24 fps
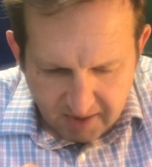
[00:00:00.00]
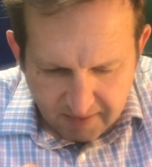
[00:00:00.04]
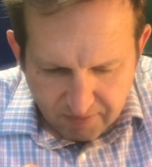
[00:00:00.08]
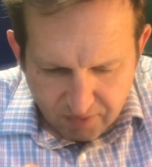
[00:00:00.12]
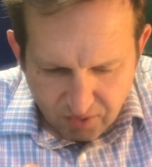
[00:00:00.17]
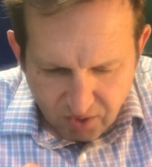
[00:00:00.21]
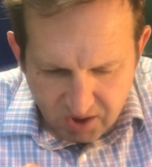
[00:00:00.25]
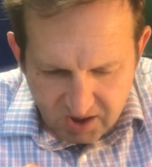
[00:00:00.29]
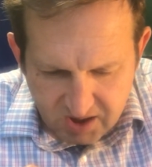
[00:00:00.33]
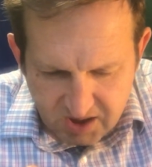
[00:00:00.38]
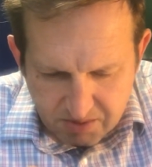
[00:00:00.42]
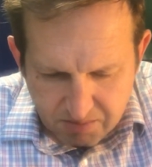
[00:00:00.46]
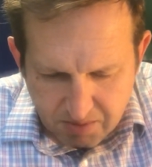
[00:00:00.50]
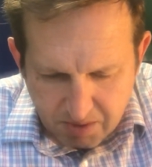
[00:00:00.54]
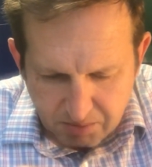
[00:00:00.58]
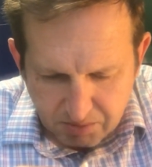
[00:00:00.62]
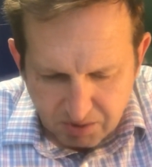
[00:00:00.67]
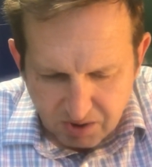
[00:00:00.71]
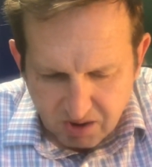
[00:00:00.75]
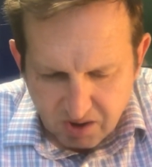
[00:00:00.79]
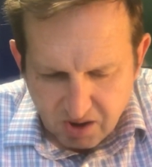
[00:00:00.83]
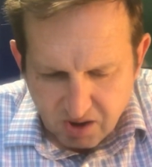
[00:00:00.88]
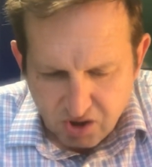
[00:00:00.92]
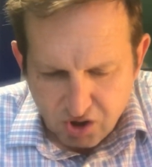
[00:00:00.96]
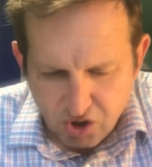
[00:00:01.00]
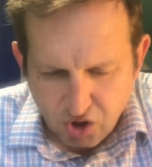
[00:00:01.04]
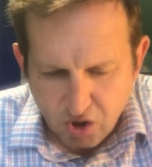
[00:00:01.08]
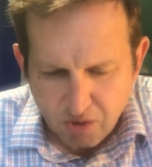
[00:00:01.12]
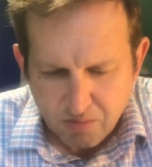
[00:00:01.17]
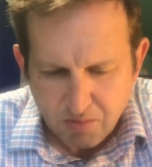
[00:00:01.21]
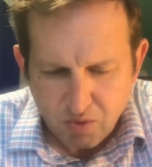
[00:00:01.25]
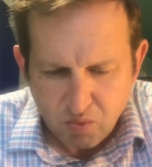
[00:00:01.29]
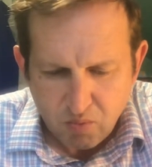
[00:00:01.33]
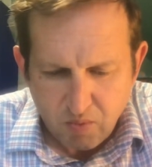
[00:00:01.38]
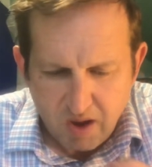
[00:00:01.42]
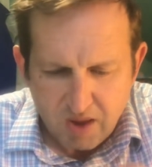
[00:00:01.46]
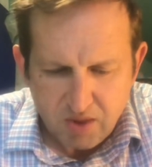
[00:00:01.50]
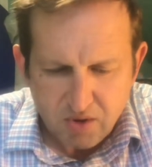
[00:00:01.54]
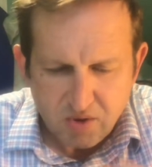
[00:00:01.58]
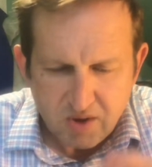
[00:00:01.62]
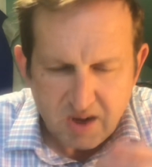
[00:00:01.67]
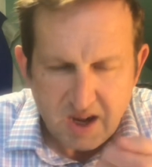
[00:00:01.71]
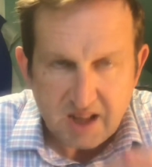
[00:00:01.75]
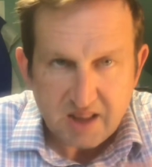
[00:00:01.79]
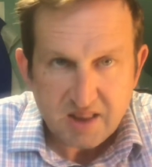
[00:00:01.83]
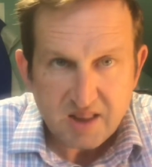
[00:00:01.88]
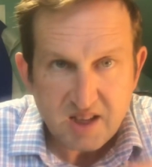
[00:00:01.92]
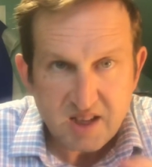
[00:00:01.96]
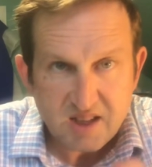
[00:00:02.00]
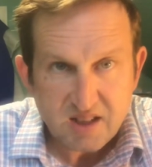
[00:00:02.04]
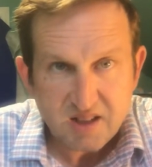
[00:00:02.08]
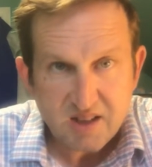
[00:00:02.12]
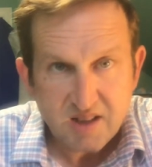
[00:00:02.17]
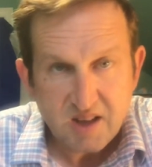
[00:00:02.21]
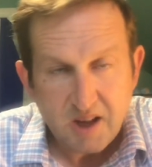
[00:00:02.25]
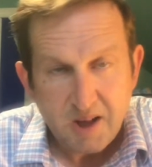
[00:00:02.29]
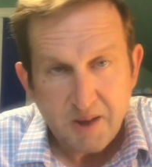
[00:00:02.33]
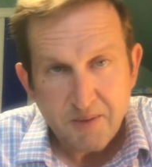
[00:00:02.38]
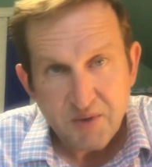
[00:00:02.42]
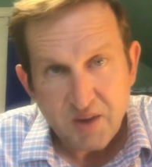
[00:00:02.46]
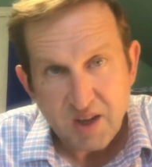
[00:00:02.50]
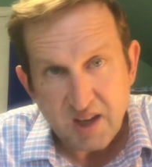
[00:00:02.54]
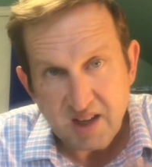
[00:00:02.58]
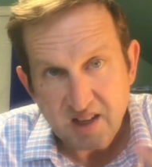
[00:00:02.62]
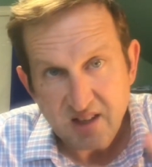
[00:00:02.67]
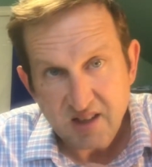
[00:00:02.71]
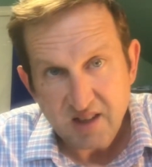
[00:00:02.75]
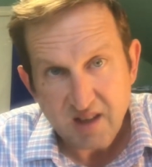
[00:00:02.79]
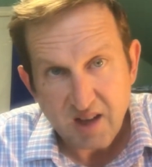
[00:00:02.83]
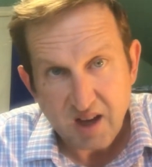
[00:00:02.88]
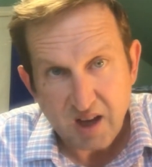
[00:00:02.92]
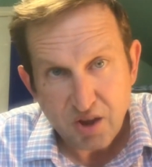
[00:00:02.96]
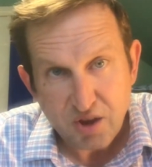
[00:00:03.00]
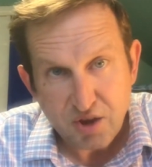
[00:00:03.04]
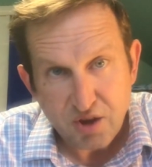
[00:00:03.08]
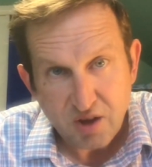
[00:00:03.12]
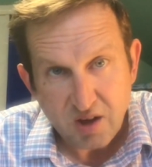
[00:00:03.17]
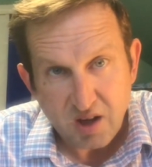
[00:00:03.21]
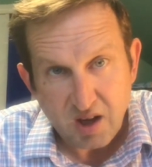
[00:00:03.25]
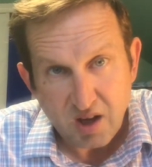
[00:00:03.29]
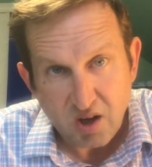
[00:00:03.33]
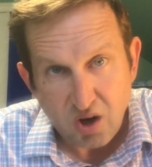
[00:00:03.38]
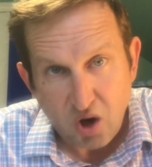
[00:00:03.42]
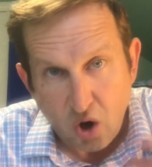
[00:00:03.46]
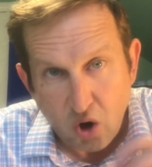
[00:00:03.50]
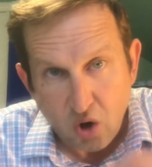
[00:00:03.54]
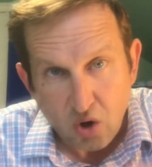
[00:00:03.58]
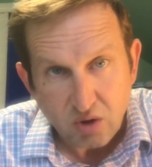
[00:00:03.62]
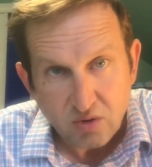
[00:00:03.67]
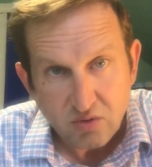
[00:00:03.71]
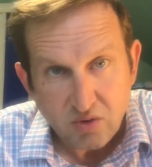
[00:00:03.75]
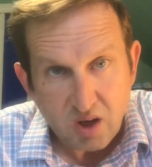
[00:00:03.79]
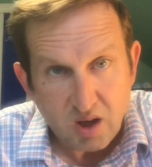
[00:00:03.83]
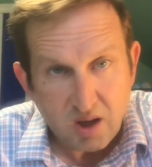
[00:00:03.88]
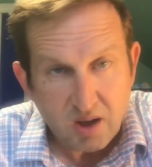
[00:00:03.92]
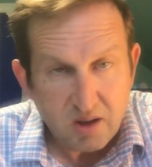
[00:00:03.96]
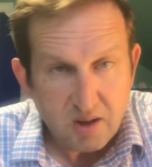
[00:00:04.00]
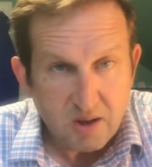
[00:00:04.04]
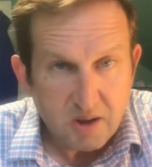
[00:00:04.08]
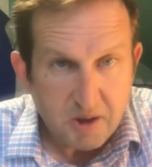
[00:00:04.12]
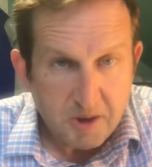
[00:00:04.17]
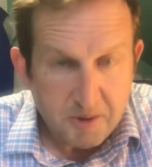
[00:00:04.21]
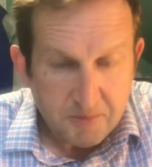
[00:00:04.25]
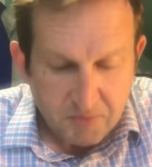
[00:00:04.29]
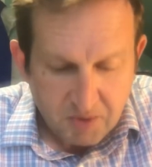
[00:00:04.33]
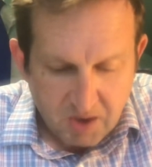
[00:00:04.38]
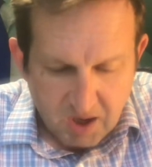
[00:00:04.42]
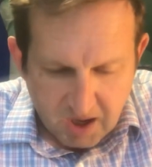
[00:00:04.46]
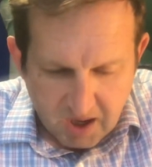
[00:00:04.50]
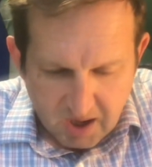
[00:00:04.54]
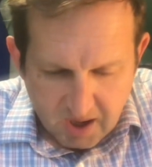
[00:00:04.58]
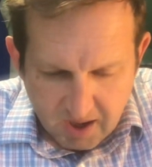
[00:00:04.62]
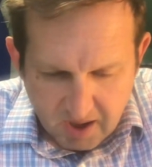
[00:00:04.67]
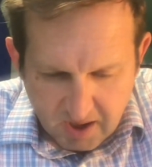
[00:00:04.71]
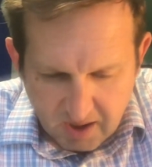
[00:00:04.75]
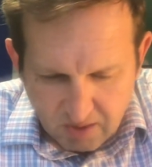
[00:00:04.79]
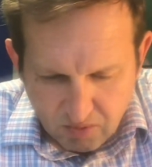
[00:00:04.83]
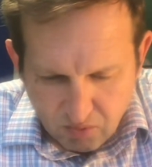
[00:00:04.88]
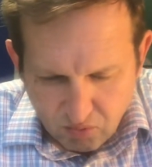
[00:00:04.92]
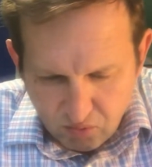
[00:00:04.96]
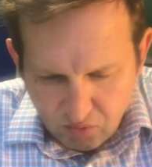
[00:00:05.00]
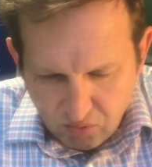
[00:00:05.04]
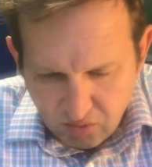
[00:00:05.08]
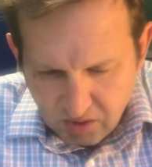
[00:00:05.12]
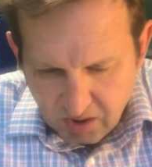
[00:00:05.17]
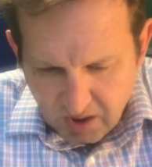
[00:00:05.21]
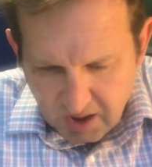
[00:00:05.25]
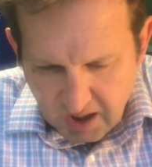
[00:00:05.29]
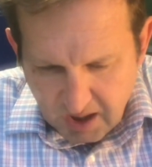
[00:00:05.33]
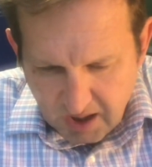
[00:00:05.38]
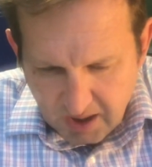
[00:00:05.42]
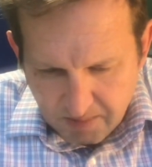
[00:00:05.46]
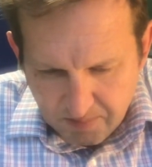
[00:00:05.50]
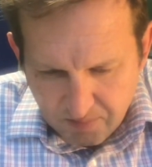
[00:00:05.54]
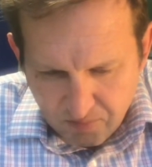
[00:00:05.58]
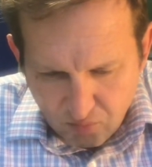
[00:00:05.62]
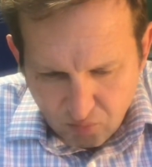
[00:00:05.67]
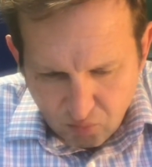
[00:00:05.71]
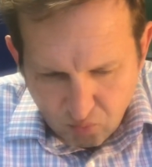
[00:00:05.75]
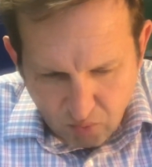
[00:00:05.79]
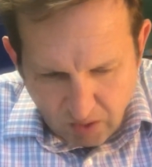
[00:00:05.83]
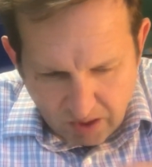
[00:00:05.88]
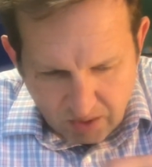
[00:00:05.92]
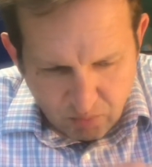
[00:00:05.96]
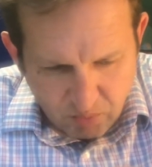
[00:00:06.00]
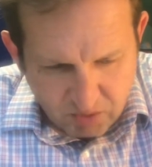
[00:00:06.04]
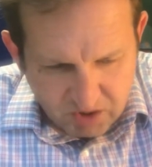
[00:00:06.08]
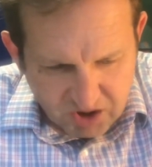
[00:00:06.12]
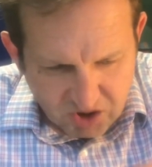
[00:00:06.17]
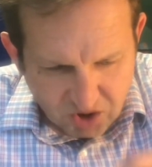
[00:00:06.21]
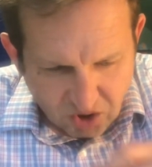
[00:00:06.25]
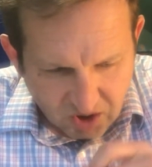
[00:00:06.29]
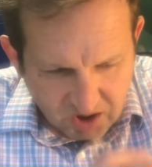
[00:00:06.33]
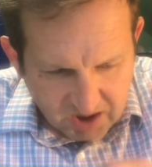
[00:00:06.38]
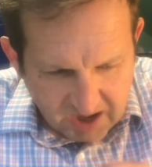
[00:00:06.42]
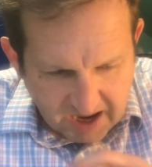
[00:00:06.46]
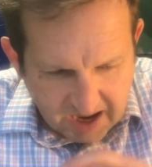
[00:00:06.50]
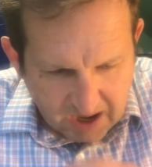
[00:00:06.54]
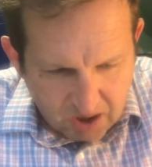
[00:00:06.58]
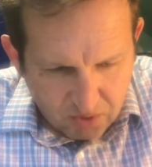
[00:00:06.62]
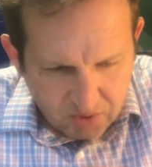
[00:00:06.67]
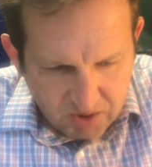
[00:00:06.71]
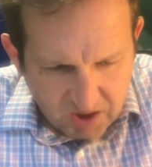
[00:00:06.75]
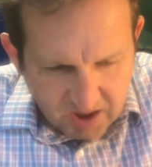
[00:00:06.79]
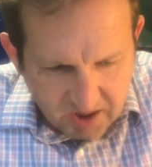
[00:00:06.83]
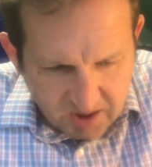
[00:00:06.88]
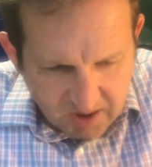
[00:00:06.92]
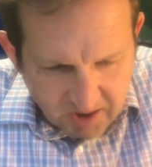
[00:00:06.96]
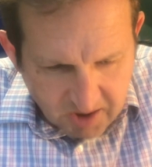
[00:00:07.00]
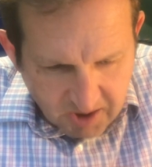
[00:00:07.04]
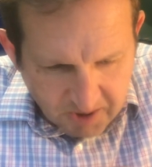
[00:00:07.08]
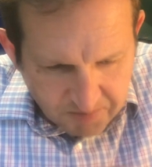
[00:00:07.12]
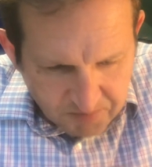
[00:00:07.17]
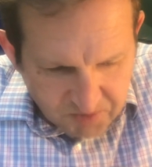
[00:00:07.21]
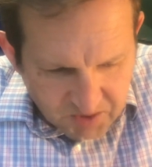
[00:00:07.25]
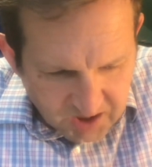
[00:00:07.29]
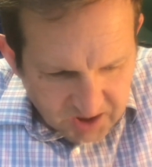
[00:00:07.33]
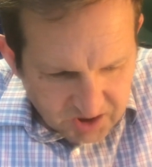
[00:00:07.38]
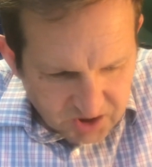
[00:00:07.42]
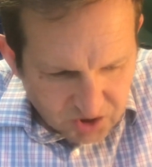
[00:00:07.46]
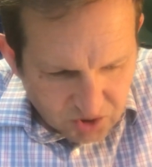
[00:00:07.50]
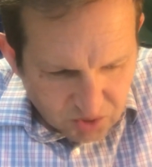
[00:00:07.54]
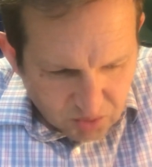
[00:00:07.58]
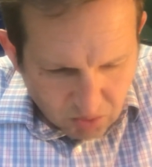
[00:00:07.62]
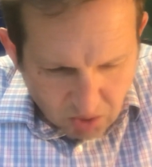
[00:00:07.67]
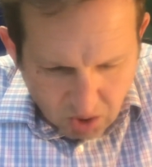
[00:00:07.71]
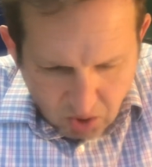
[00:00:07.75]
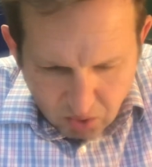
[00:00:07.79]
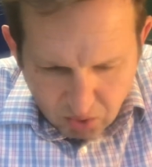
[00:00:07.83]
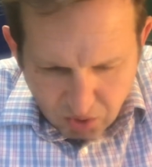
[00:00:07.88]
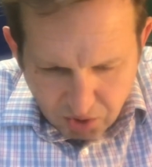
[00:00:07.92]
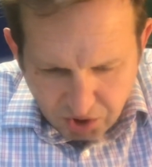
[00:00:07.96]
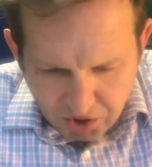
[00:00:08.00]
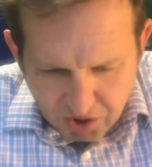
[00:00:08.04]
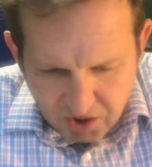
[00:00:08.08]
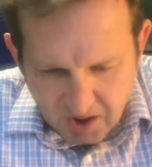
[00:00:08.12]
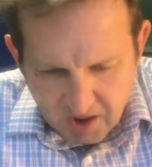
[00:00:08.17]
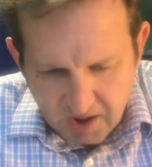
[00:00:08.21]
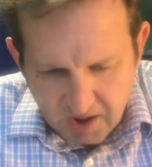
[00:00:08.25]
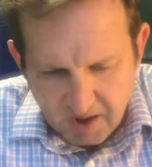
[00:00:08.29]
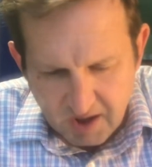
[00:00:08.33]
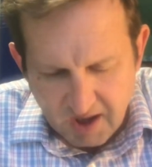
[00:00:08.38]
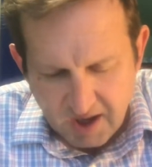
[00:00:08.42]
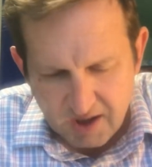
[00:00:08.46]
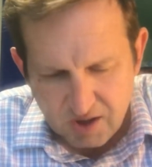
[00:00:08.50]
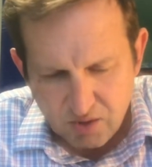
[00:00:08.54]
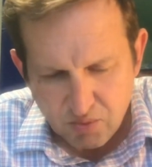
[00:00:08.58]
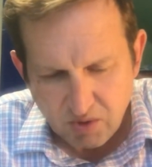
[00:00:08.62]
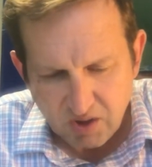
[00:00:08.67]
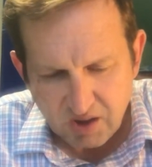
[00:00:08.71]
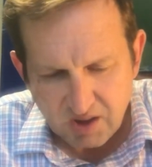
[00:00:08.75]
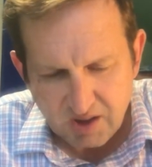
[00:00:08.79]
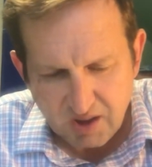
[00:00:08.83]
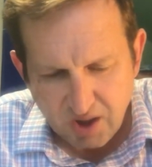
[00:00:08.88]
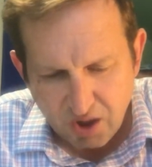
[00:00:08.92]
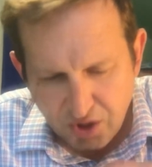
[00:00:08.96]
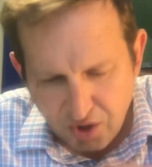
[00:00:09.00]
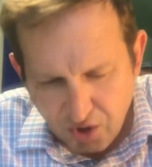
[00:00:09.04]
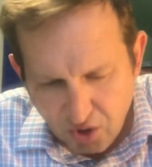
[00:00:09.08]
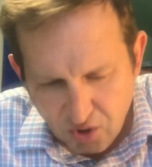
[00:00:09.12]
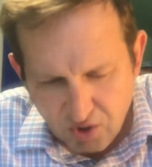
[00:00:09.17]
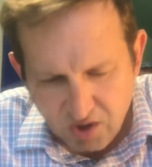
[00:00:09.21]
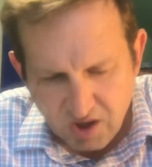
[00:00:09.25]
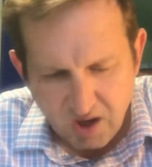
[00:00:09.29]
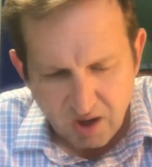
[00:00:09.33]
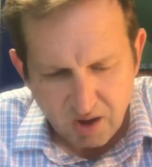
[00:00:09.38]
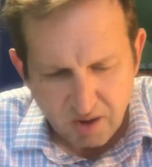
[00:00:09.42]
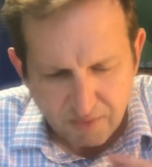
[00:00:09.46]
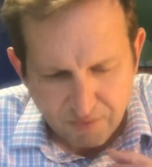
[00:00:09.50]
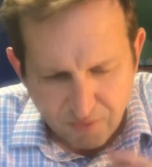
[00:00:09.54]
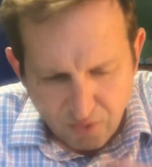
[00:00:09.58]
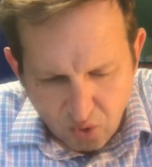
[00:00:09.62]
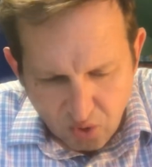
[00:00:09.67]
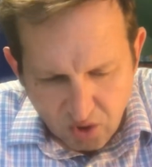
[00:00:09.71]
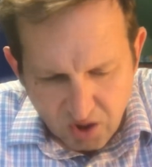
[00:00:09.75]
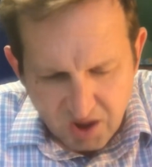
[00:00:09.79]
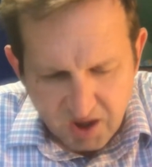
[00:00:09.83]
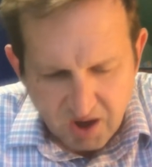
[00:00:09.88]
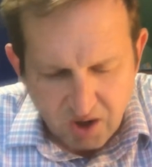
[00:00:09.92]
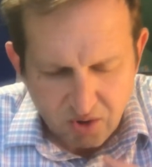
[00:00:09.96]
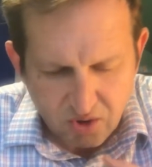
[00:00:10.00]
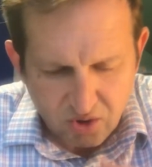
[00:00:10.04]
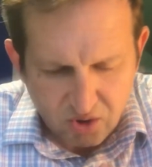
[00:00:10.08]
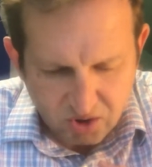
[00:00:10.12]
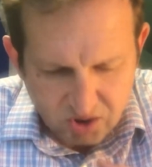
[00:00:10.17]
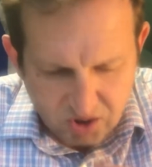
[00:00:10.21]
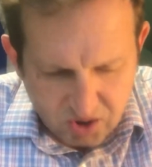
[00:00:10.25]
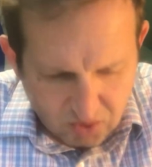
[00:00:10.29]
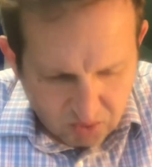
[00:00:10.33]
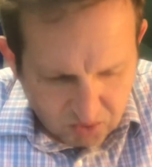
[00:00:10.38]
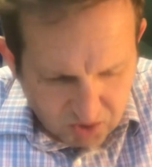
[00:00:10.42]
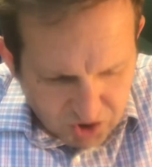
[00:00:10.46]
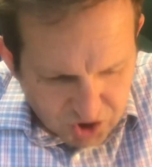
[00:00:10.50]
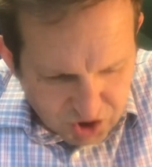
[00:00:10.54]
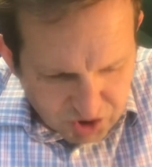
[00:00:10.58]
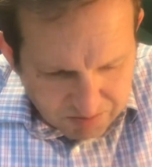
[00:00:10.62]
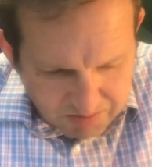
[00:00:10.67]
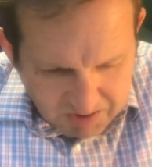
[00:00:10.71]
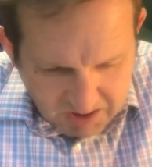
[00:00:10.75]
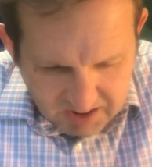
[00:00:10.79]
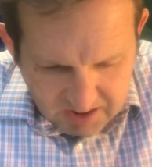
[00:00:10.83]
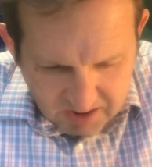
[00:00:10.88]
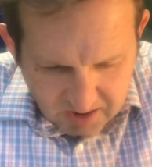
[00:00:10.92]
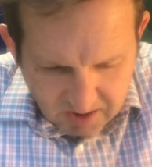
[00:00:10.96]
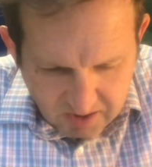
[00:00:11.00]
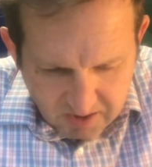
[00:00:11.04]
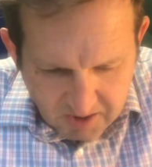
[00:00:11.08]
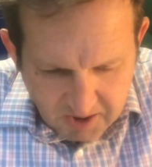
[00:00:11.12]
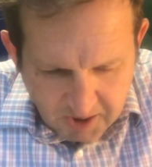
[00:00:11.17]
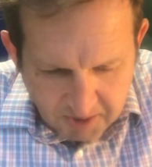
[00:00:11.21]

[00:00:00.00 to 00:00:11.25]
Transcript: For us to be able to determine whether or not this is uh, arla, uh, um, when we start counting its growth, as well as the third year, the fourth year, and also on shemitah.